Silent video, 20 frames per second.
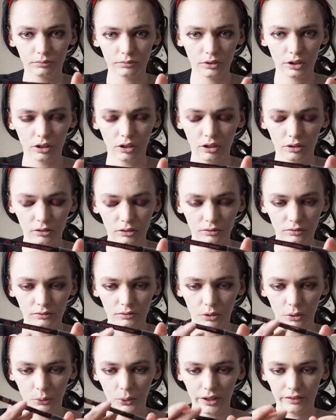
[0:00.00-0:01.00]
Kohl,
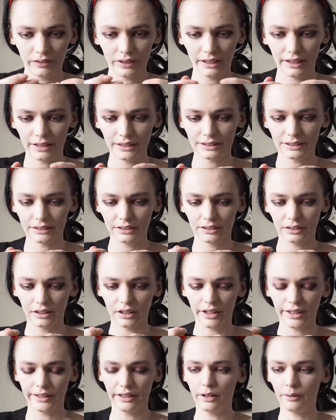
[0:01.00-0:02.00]
or whatever that is,
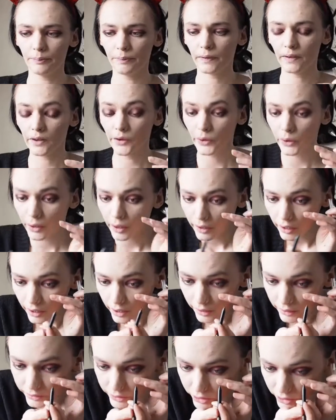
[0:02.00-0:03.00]
liner,
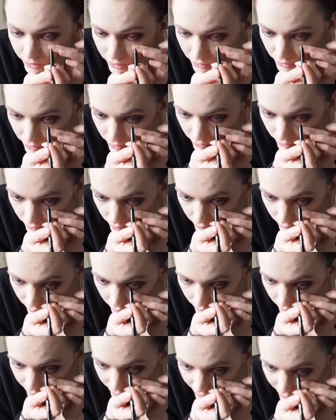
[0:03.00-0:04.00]
and just do
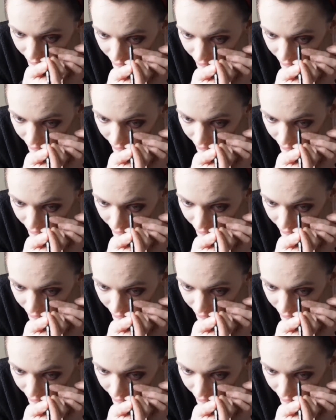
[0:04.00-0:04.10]
my